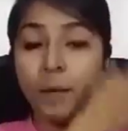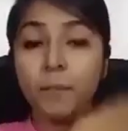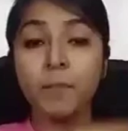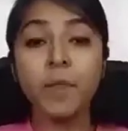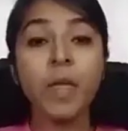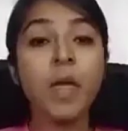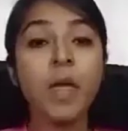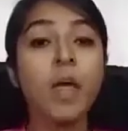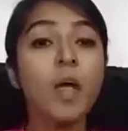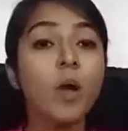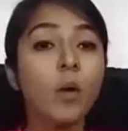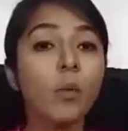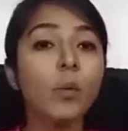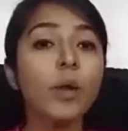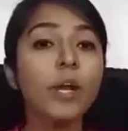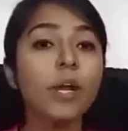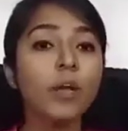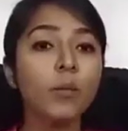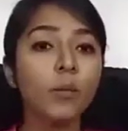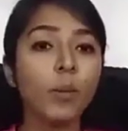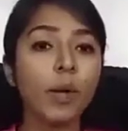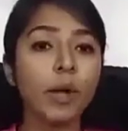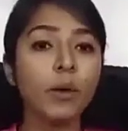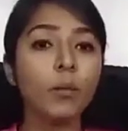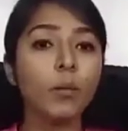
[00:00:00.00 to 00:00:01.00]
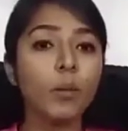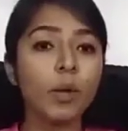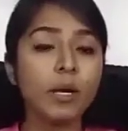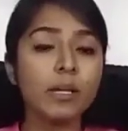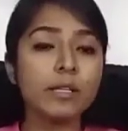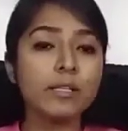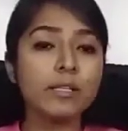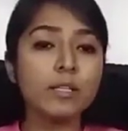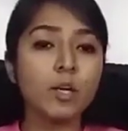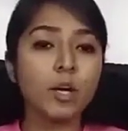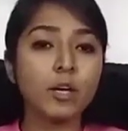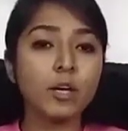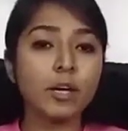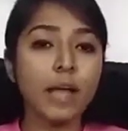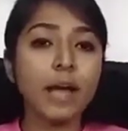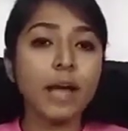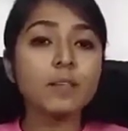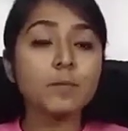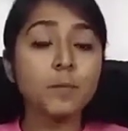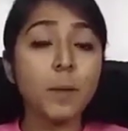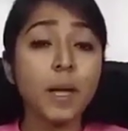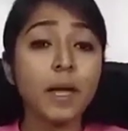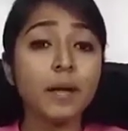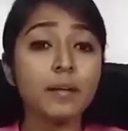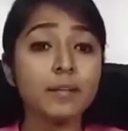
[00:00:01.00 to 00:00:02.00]
Okay, when it's your
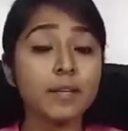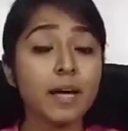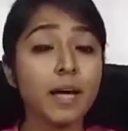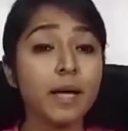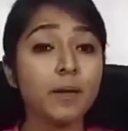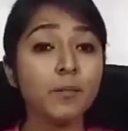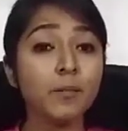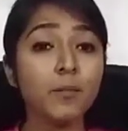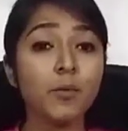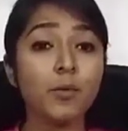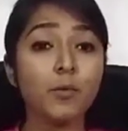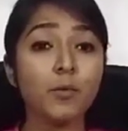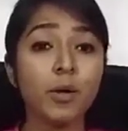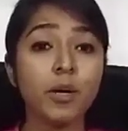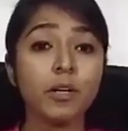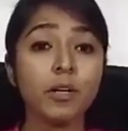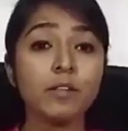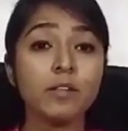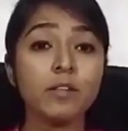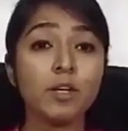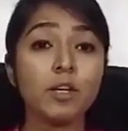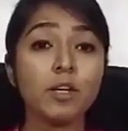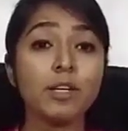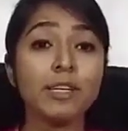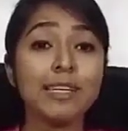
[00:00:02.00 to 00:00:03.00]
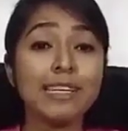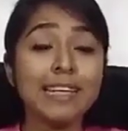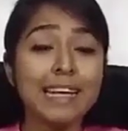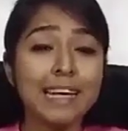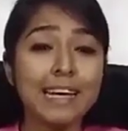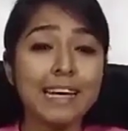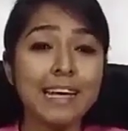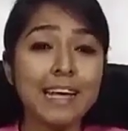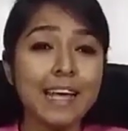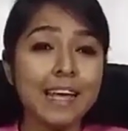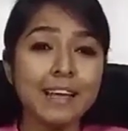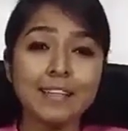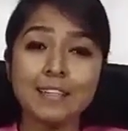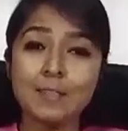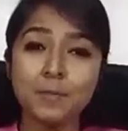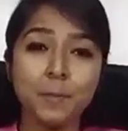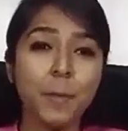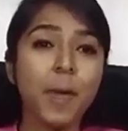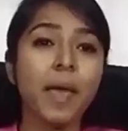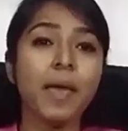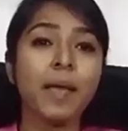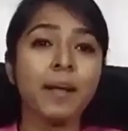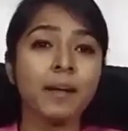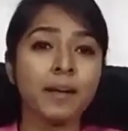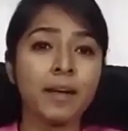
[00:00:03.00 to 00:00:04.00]
tax paying time or when it's your
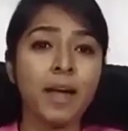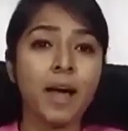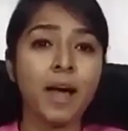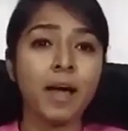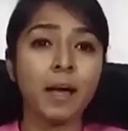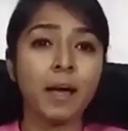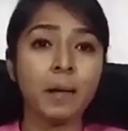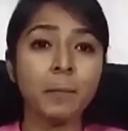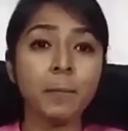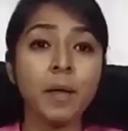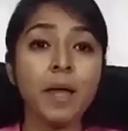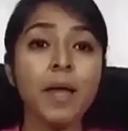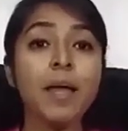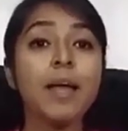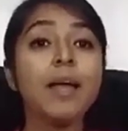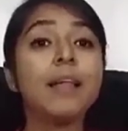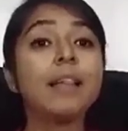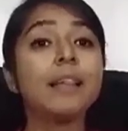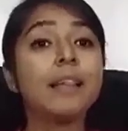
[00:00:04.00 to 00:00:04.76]
TDS paying time,